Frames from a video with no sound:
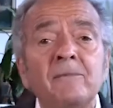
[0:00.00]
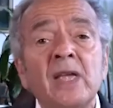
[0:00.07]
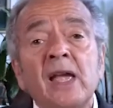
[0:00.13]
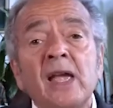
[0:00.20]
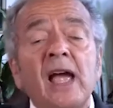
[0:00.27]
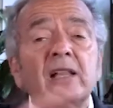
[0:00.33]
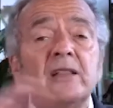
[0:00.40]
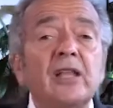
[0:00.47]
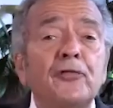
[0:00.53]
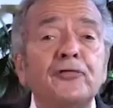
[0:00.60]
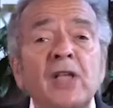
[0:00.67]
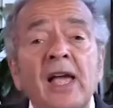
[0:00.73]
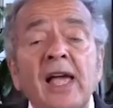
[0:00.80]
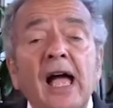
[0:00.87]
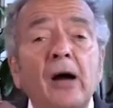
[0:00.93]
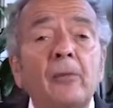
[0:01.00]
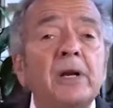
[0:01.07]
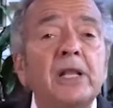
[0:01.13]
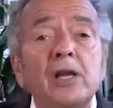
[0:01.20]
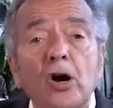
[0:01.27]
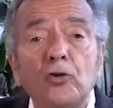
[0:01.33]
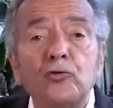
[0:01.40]
and left how
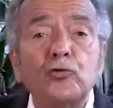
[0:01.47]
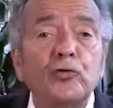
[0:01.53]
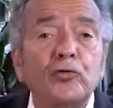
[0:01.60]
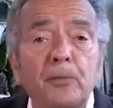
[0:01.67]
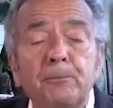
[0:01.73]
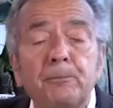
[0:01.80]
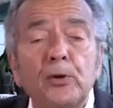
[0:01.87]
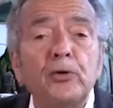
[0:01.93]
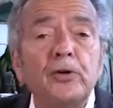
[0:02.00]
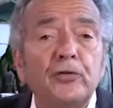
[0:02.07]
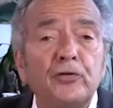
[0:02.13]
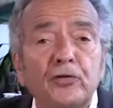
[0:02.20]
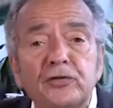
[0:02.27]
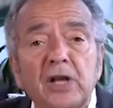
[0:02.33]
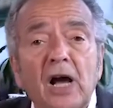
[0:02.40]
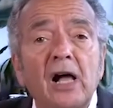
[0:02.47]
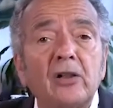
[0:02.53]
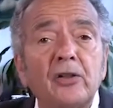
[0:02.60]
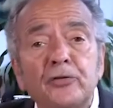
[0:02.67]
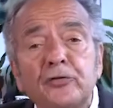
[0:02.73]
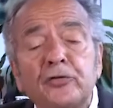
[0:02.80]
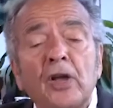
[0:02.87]
many hundreds of billions of
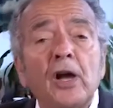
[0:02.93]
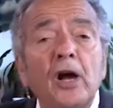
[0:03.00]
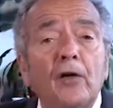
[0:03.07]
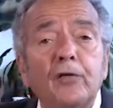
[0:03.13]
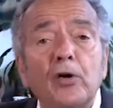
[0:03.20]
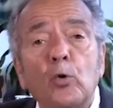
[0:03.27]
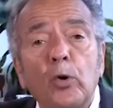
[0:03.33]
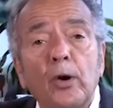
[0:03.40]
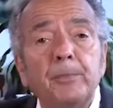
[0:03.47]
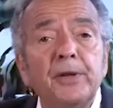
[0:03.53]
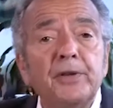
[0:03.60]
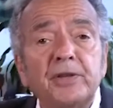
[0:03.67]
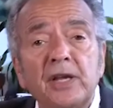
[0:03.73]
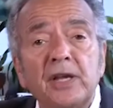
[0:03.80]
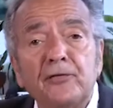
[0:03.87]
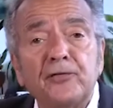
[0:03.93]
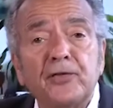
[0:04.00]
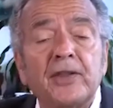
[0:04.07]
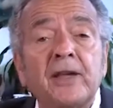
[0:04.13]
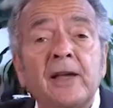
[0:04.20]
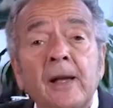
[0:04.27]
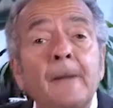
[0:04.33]
dollars of equipment there for
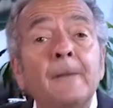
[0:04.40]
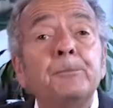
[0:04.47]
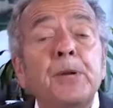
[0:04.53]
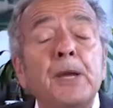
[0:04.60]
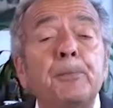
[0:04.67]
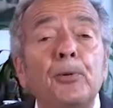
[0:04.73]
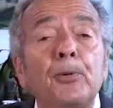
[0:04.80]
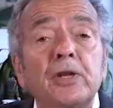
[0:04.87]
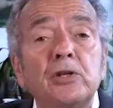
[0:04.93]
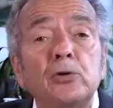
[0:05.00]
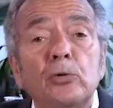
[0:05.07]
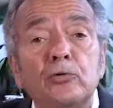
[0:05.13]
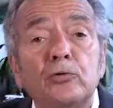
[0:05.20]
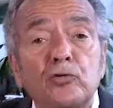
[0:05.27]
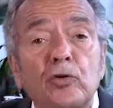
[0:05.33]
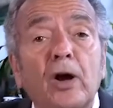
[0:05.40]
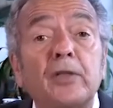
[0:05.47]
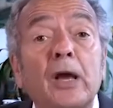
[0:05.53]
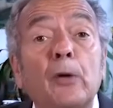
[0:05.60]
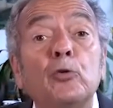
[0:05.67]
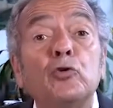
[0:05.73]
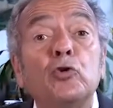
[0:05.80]
the people that you were trying,
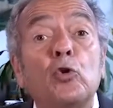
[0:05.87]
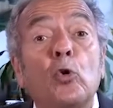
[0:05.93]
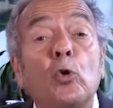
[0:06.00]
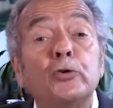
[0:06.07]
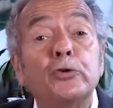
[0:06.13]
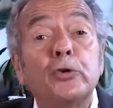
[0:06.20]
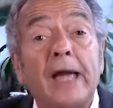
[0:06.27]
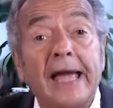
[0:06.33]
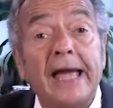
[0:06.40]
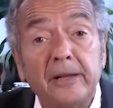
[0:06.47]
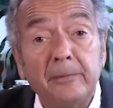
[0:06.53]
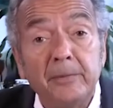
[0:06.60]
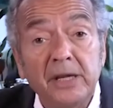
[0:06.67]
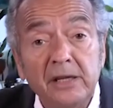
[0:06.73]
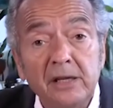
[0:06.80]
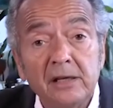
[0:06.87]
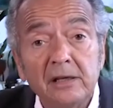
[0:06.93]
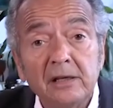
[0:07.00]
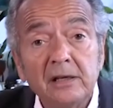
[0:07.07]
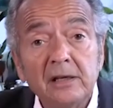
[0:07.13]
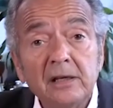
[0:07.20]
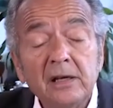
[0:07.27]
that you called your enemy?
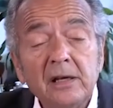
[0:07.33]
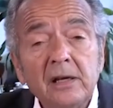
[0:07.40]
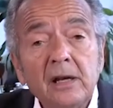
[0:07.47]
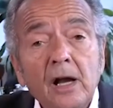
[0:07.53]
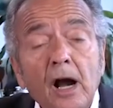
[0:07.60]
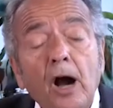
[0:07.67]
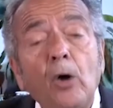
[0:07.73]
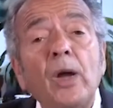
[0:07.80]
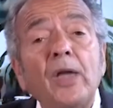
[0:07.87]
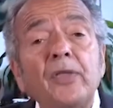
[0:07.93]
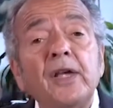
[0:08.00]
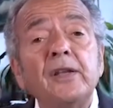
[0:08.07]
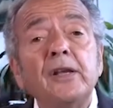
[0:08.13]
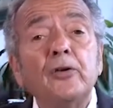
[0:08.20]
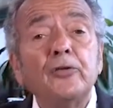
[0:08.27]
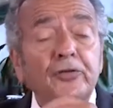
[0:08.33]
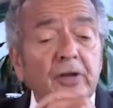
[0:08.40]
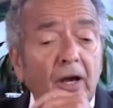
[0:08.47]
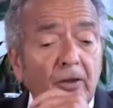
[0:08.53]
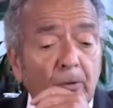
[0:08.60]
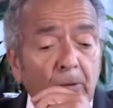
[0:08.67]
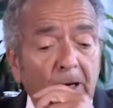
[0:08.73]
Oh, and then there's the
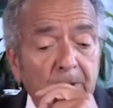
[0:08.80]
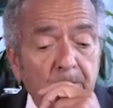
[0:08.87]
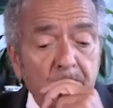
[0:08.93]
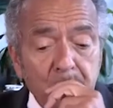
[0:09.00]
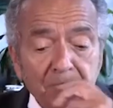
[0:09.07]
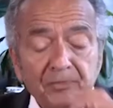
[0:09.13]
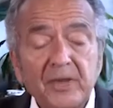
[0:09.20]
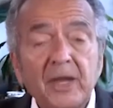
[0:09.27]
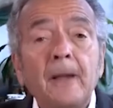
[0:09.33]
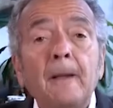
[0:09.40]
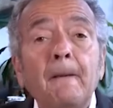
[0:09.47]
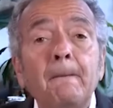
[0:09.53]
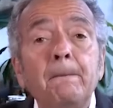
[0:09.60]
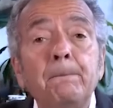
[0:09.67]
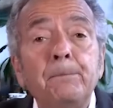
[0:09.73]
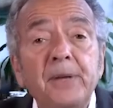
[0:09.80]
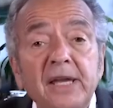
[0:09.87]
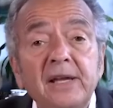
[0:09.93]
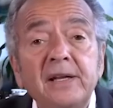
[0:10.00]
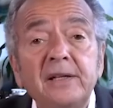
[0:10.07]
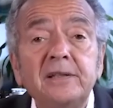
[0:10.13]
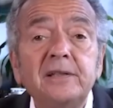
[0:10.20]
other one,
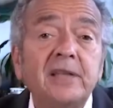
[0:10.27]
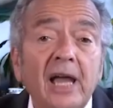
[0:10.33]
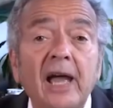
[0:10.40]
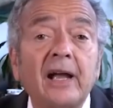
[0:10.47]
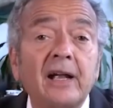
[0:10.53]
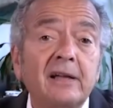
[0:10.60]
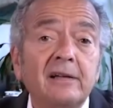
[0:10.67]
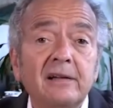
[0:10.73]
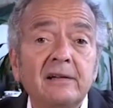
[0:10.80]
big tech.